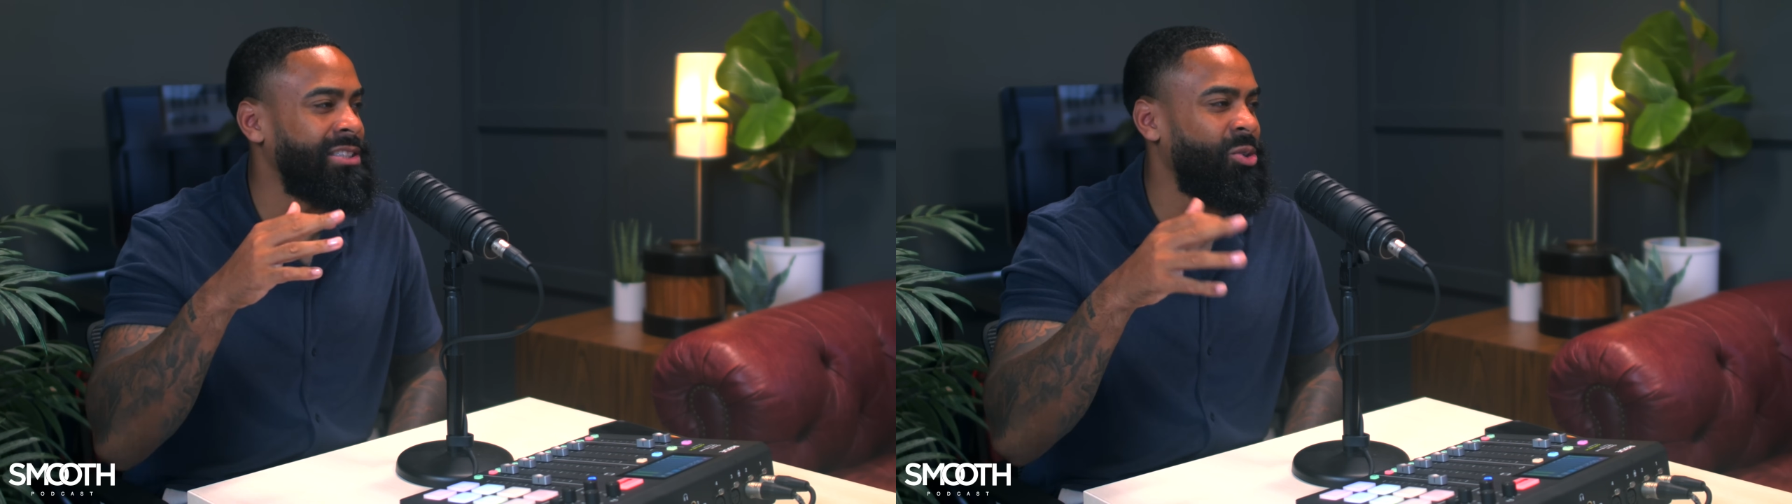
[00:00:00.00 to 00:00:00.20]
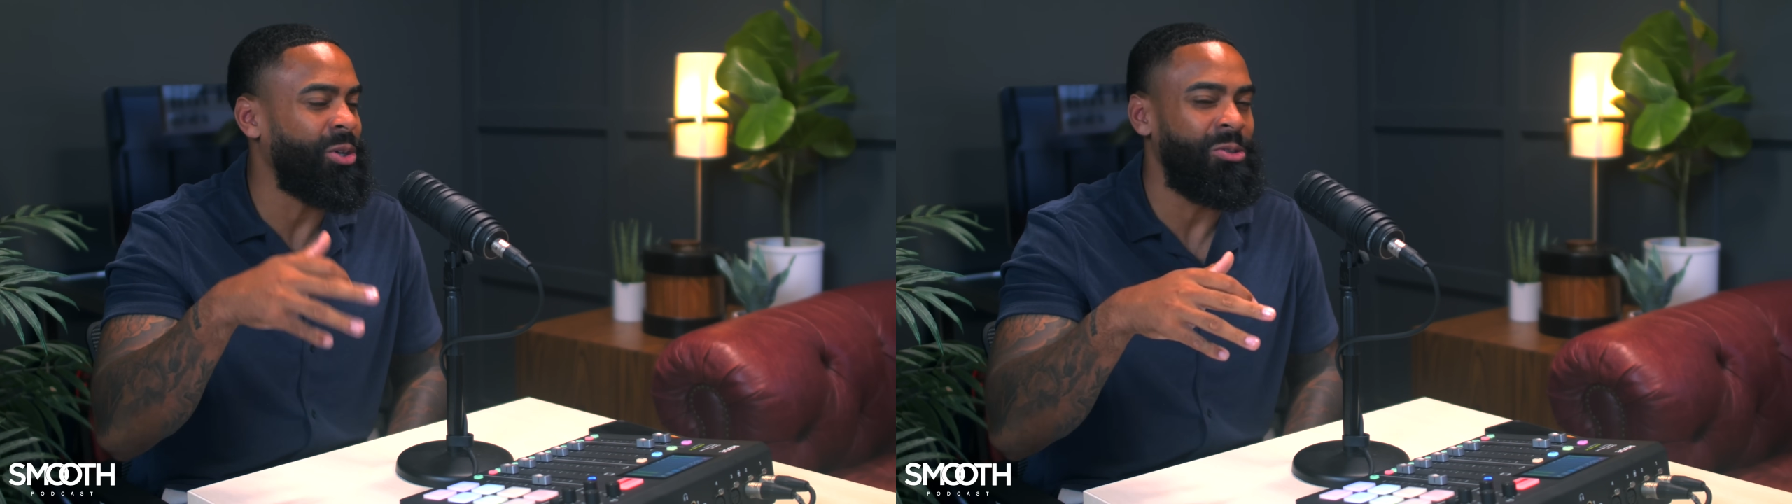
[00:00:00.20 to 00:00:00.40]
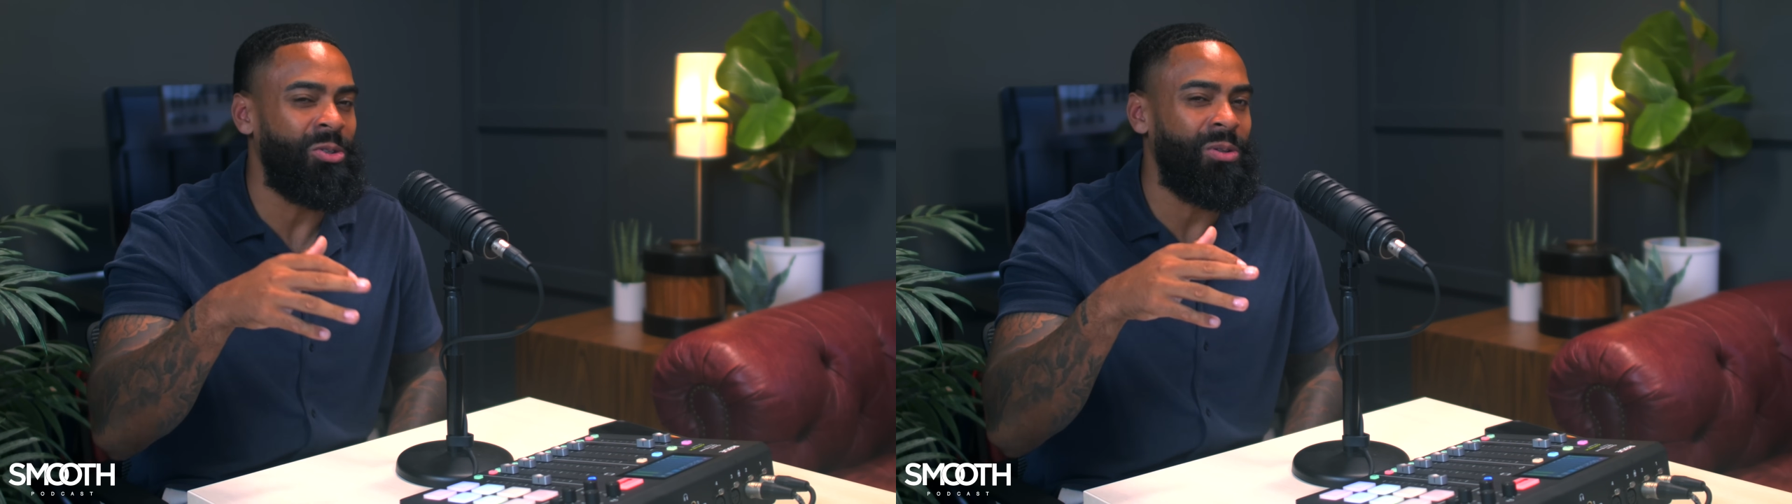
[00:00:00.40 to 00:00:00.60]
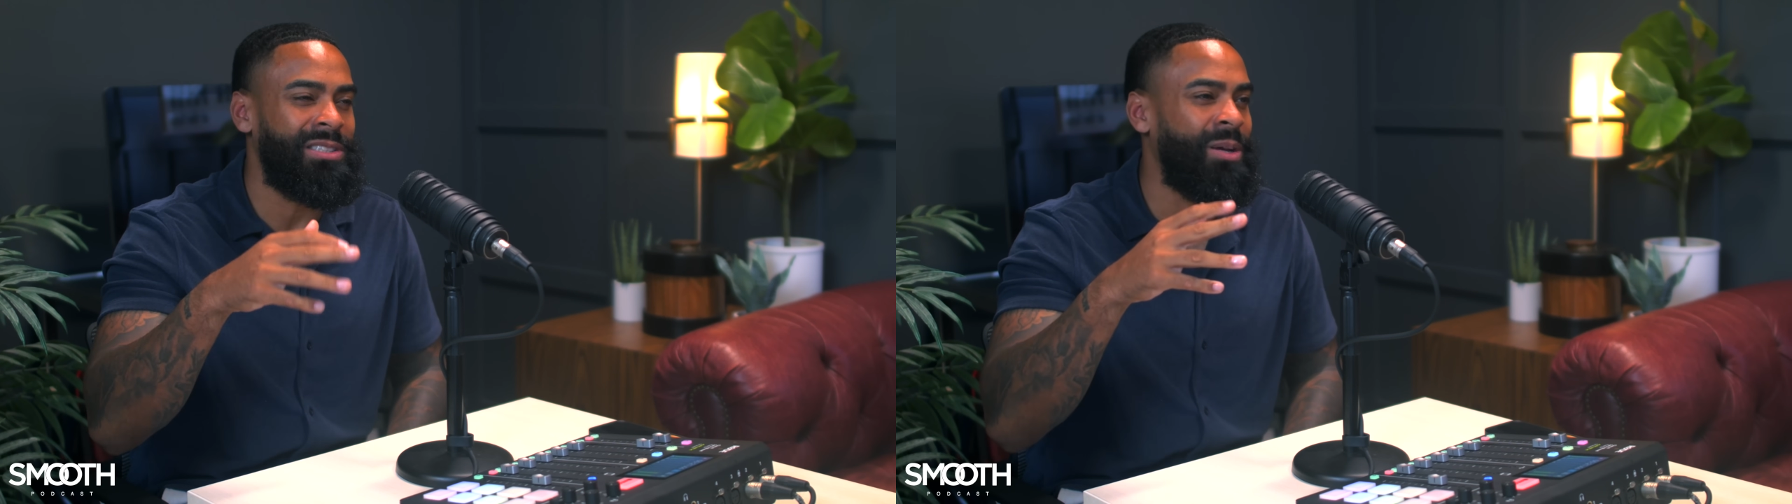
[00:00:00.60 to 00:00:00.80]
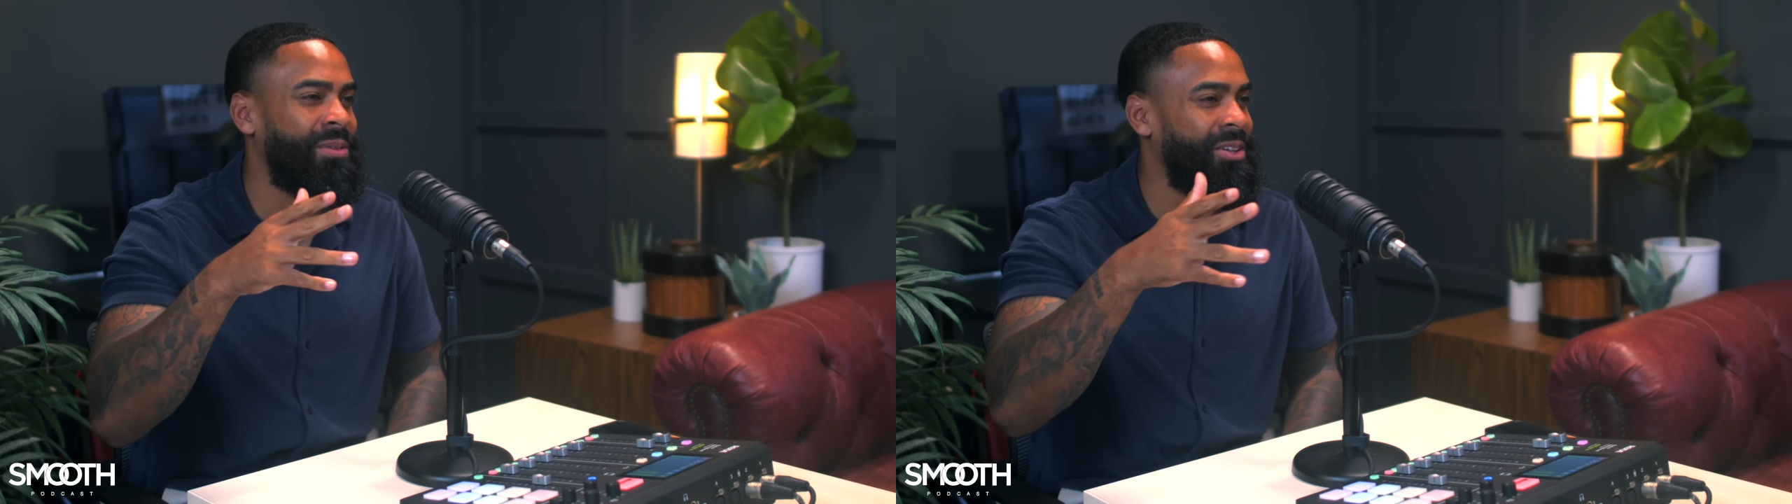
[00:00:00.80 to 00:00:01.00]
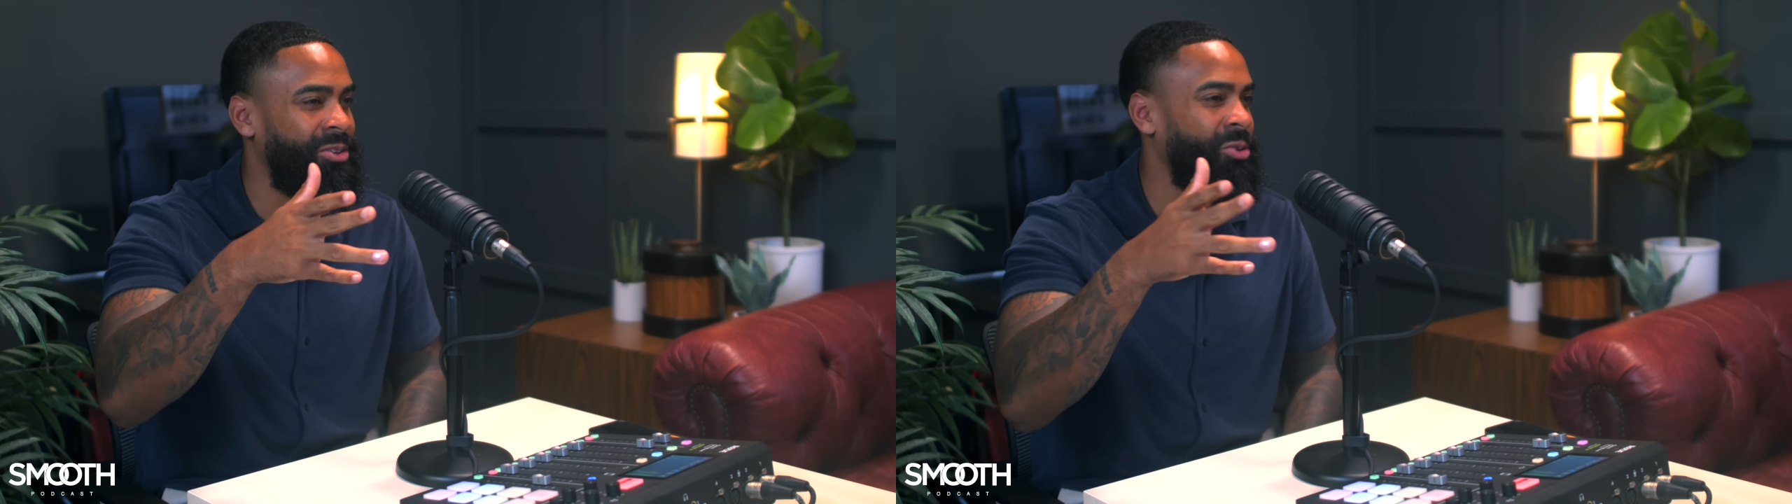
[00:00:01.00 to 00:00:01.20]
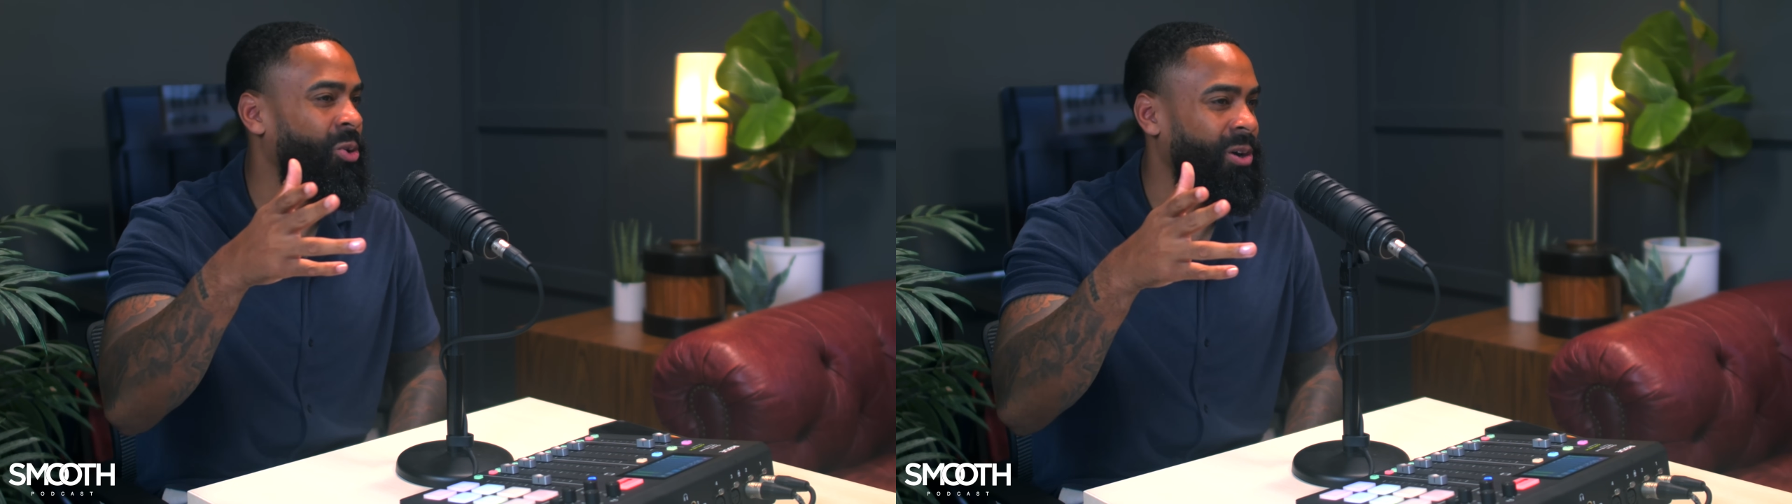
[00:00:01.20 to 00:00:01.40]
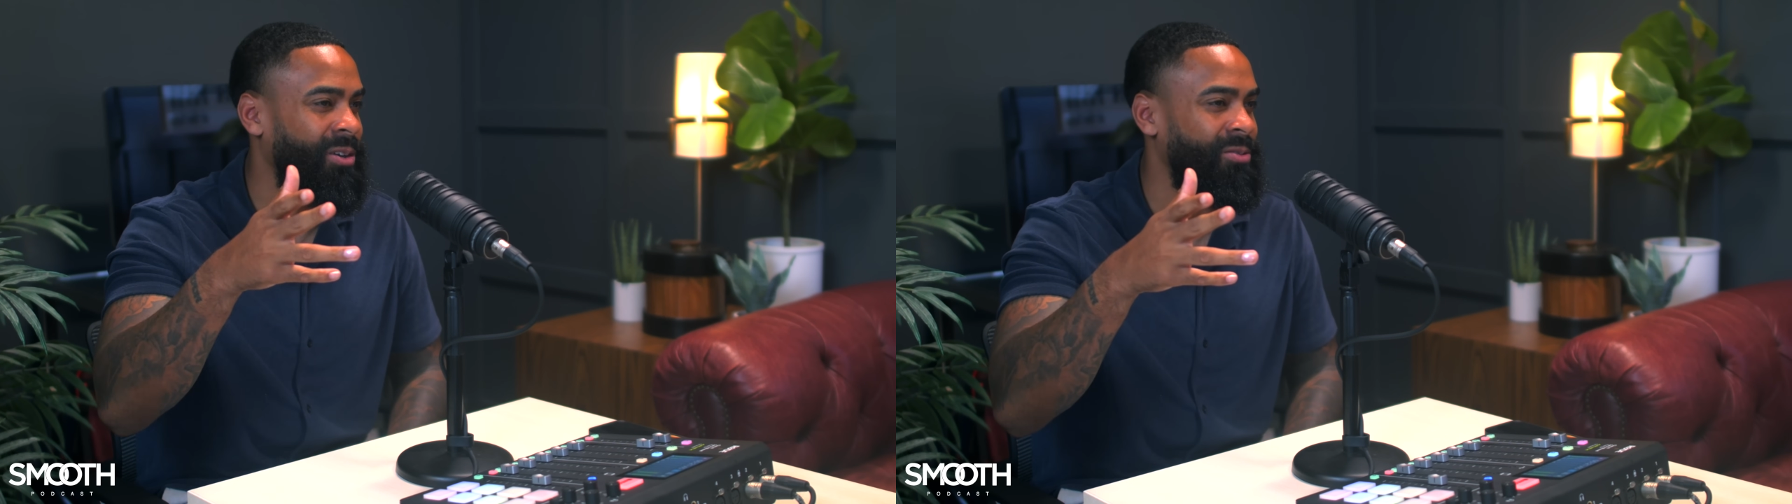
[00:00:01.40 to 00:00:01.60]
saw you doing something in New
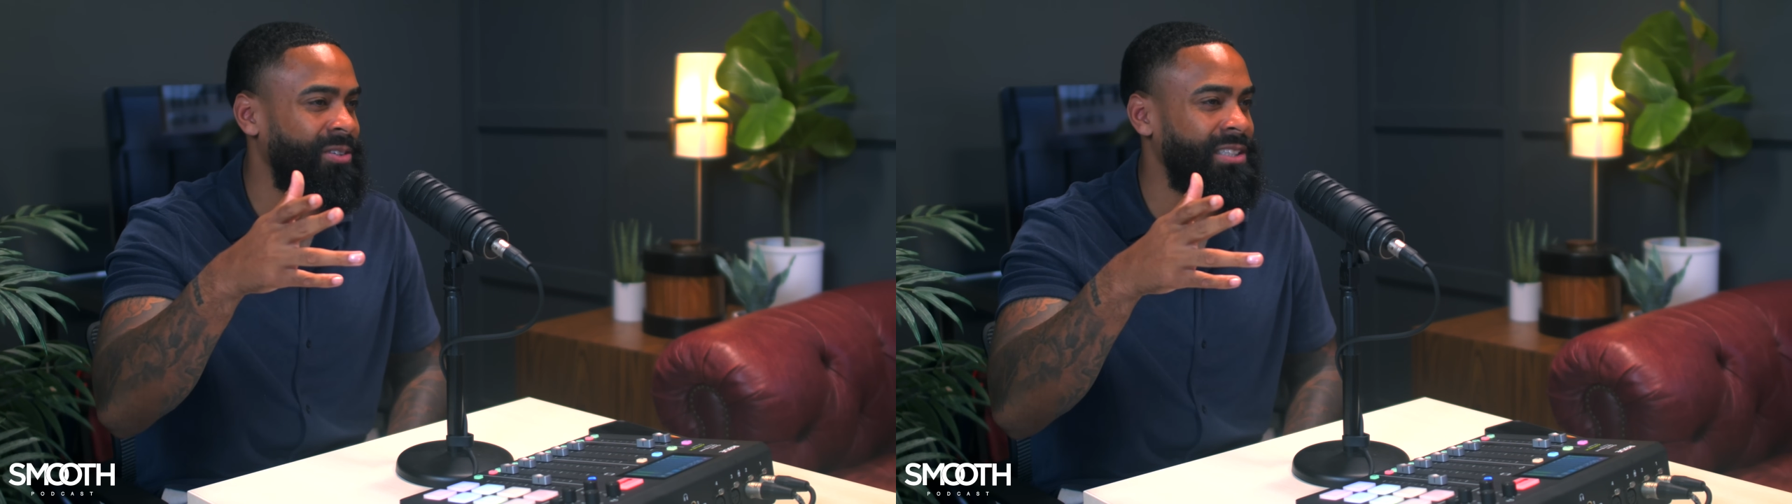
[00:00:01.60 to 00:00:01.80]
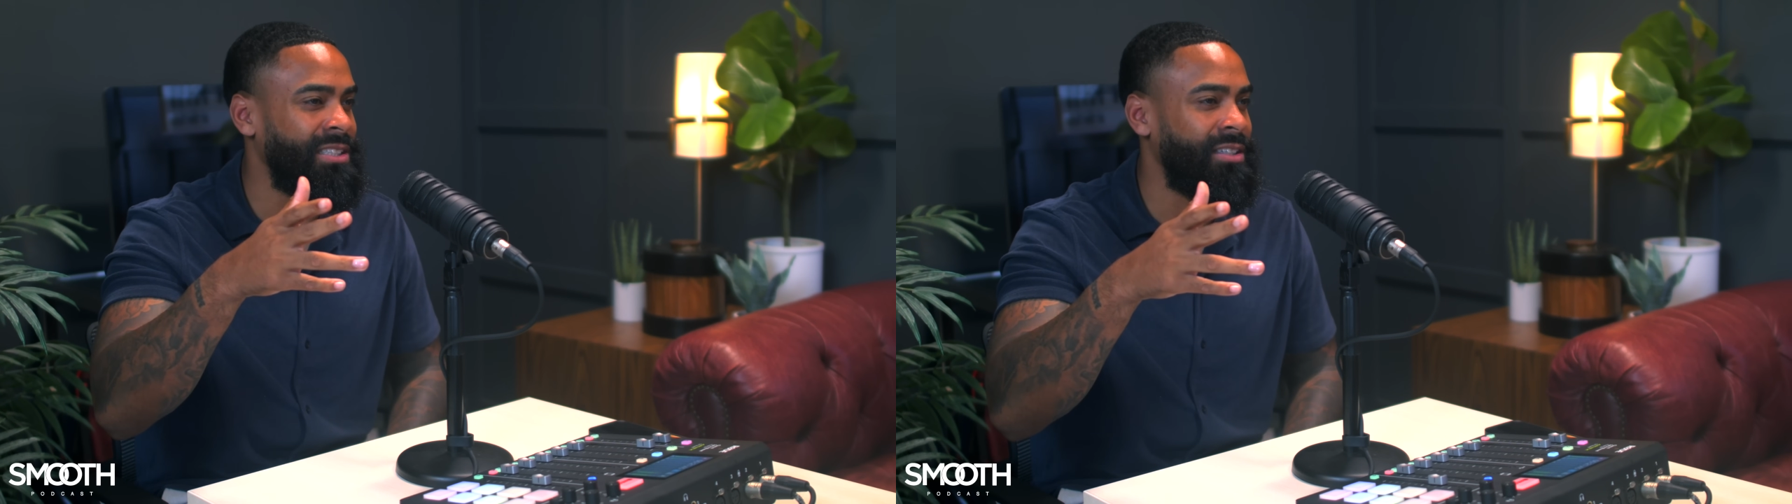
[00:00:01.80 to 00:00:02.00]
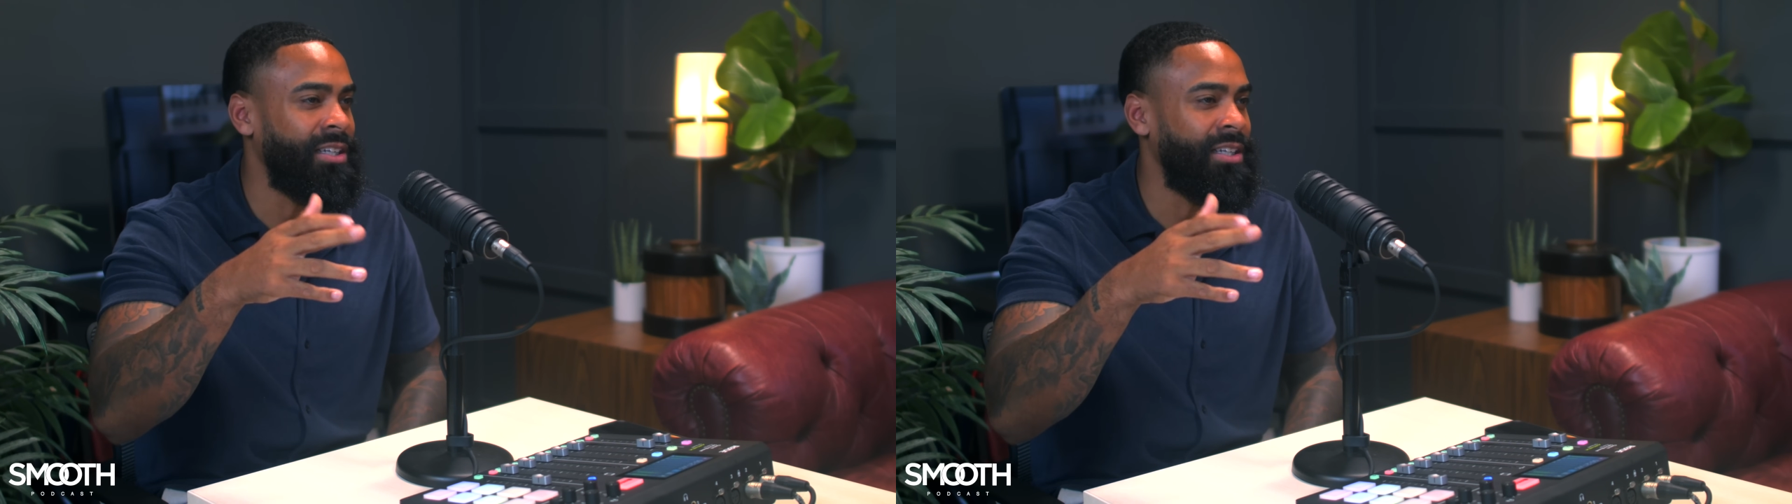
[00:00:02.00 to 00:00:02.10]
York recently.